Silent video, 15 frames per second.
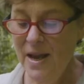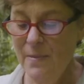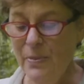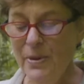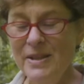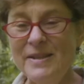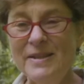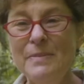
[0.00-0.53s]

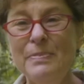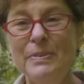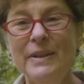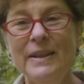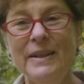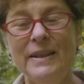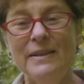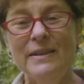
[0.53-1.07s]
Put
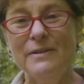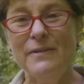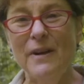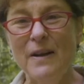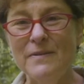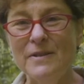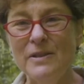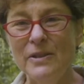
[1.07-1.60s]
simply, it
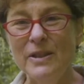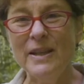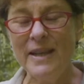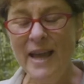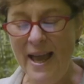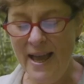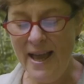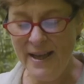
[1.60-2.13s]
involves looking
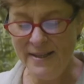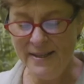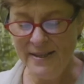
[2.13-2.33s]
at,